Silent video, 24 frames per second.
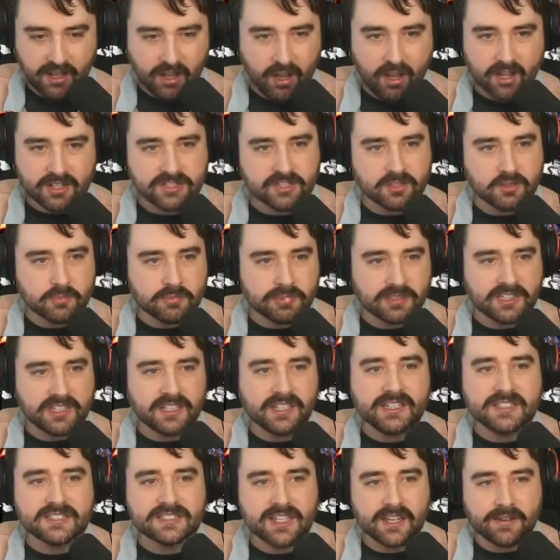Also,
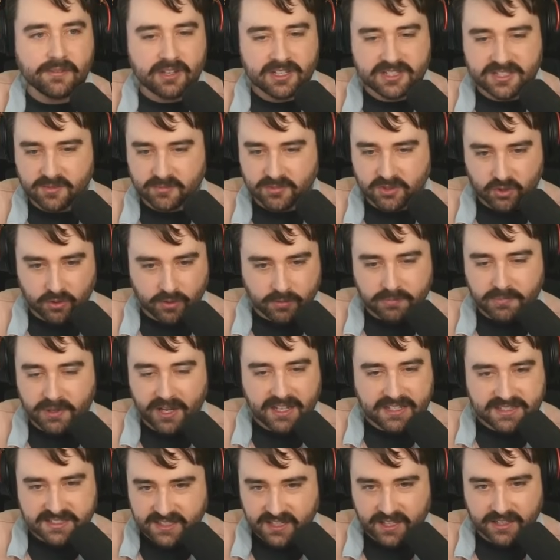please give us some sort of
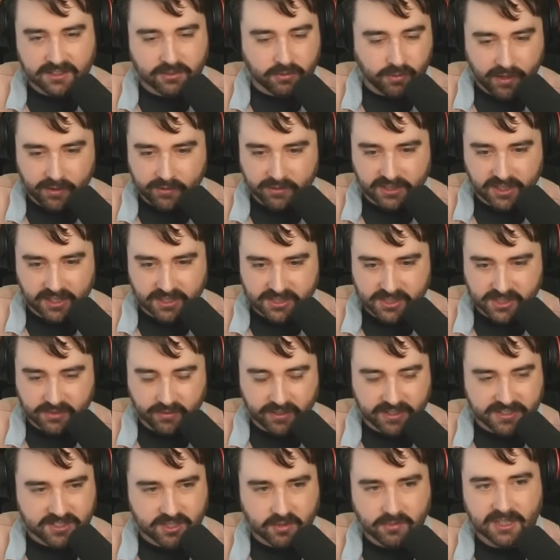baseline threat reduction,
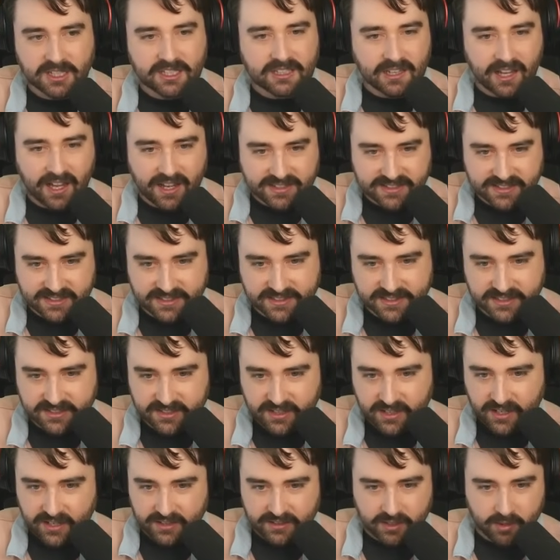right? So many classes
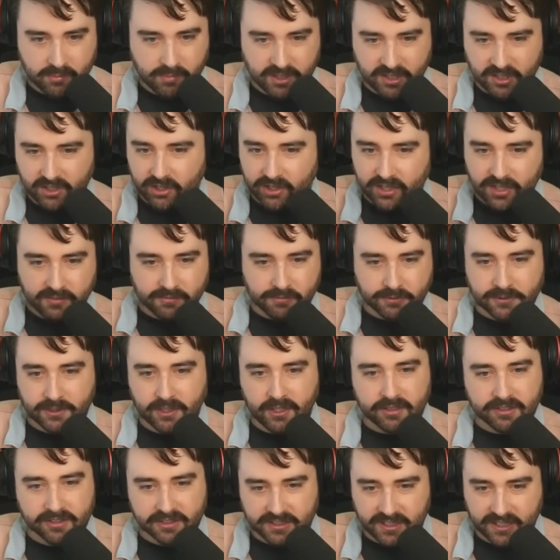that have been cooking for
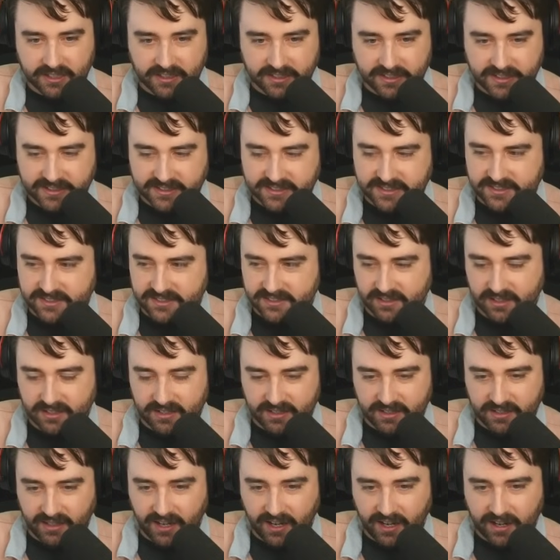longer than us
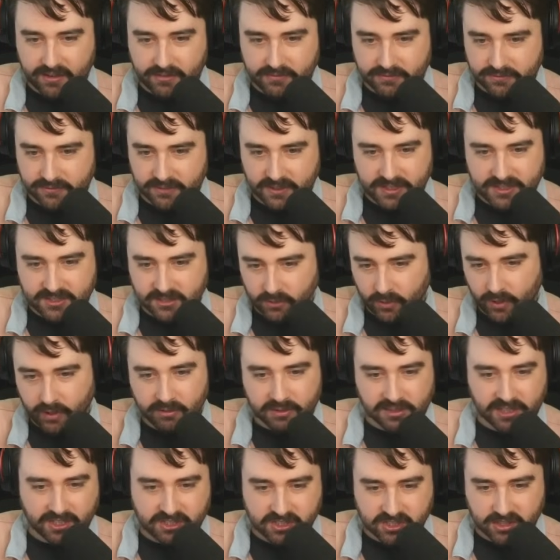have these threat
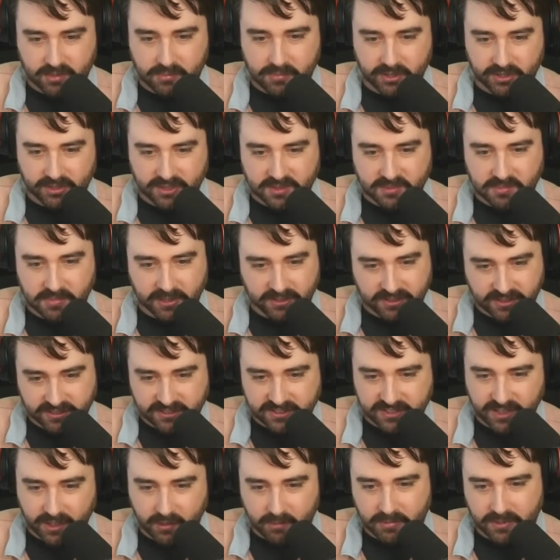reduction abilities built
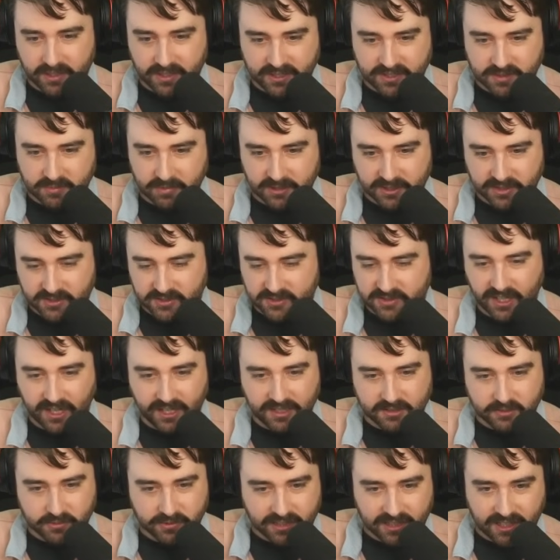into them because Blizzard
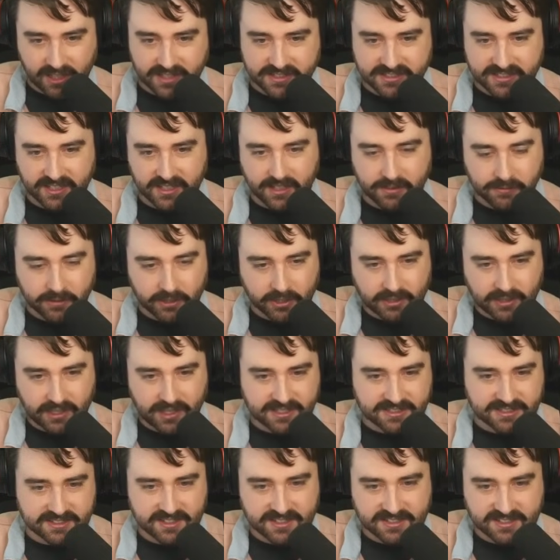has realized that if your
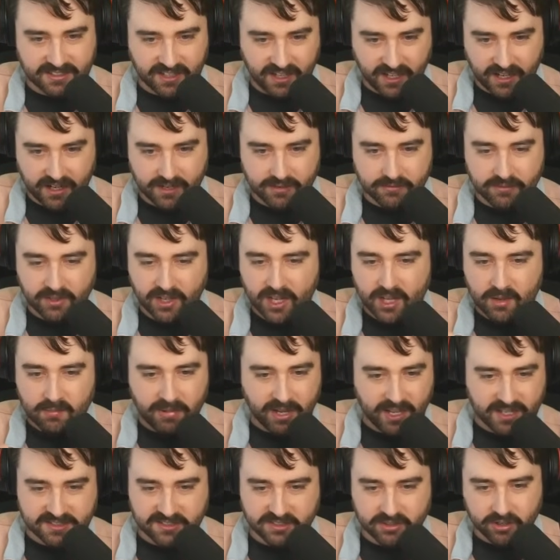class doesn't have
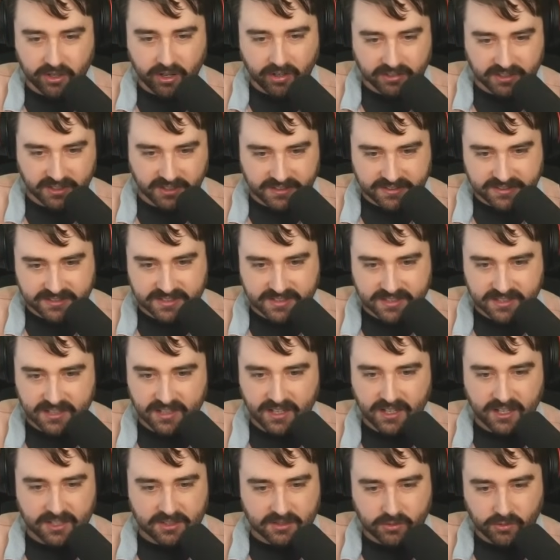pets or guardians,
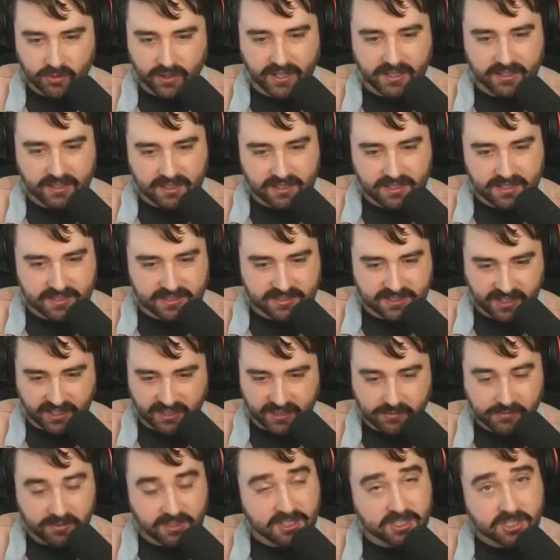threat is kind
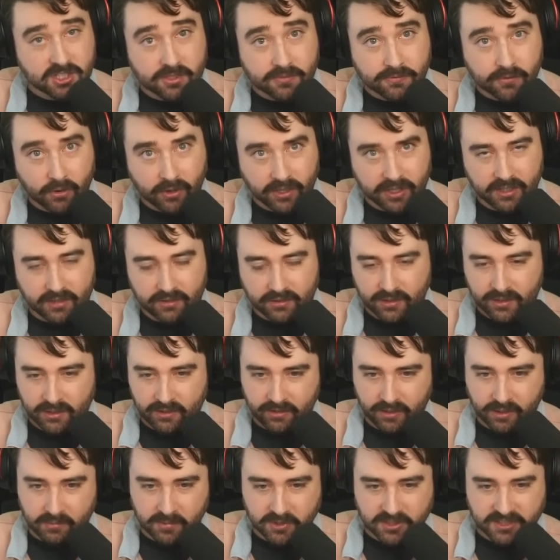of an issue for you,
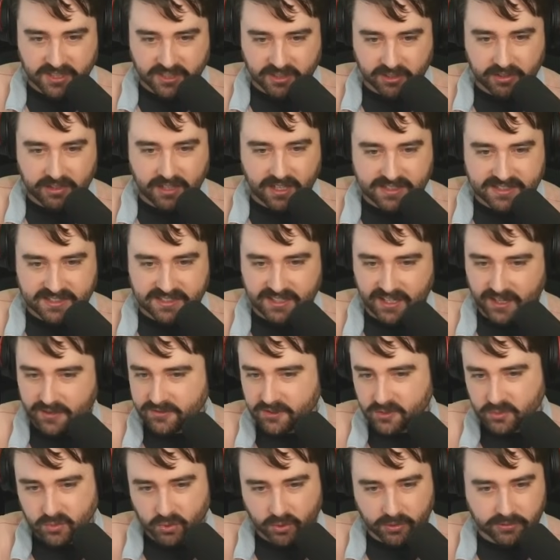right? Most other classes have
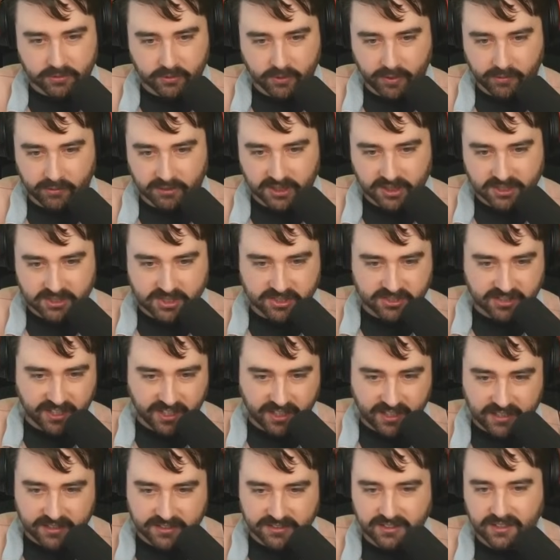some sort of threat reduction
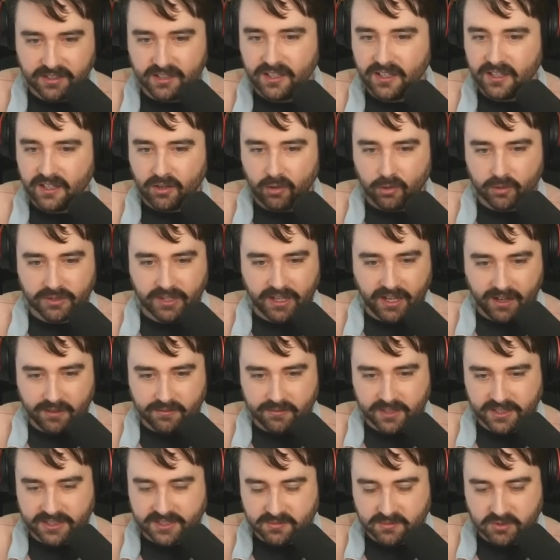talent, or they have
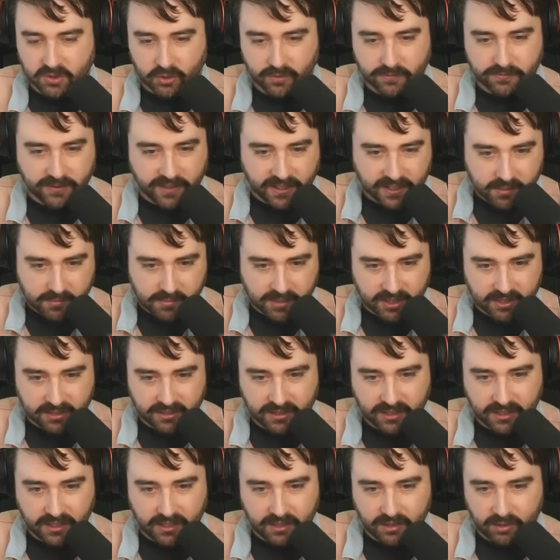like some sort of fade
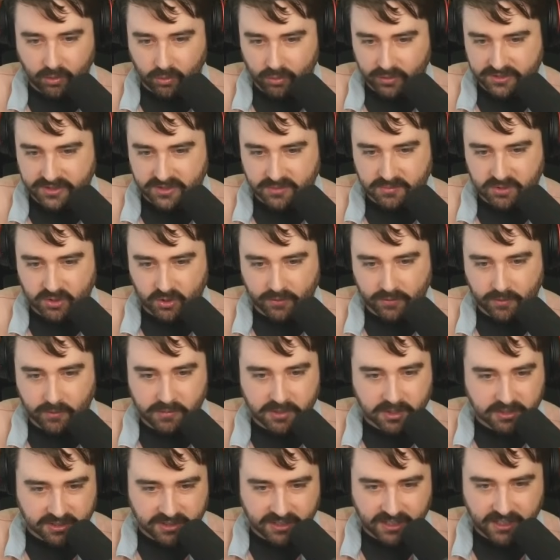ability or some sort of
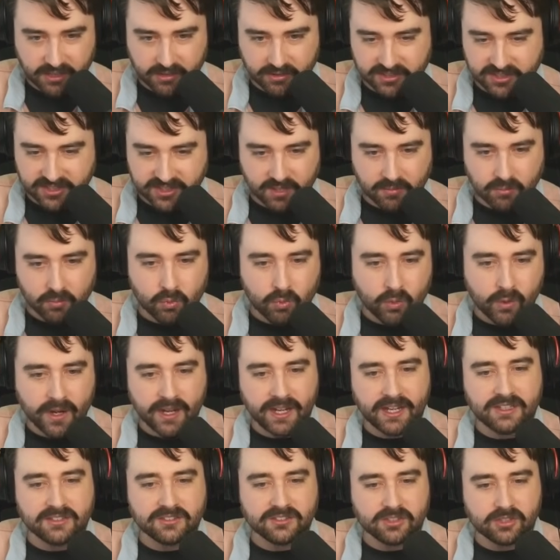immunity or some
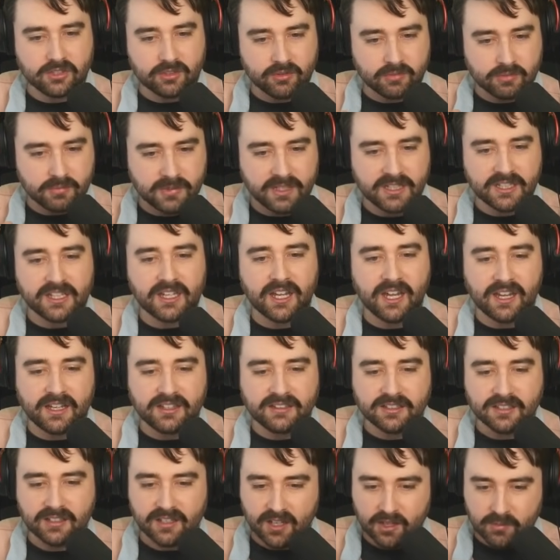way to
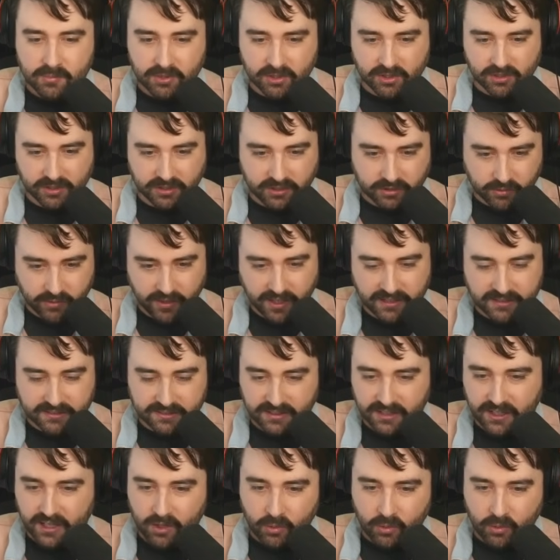mitigate pulling threat.